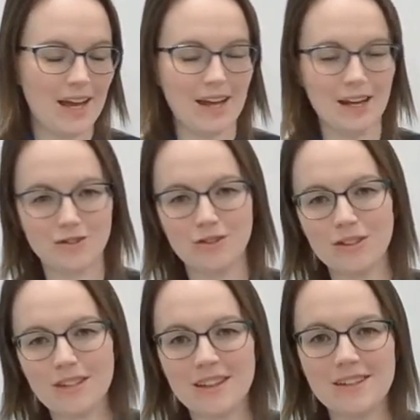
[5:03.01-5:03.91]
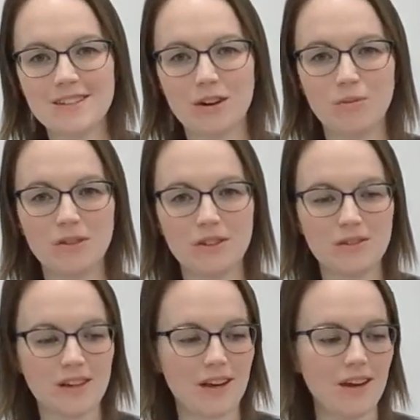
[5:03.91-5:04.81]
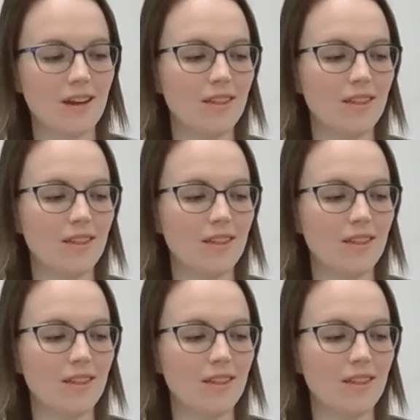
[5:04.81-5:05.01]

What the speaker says: And as you're looking at these, hopefully you say,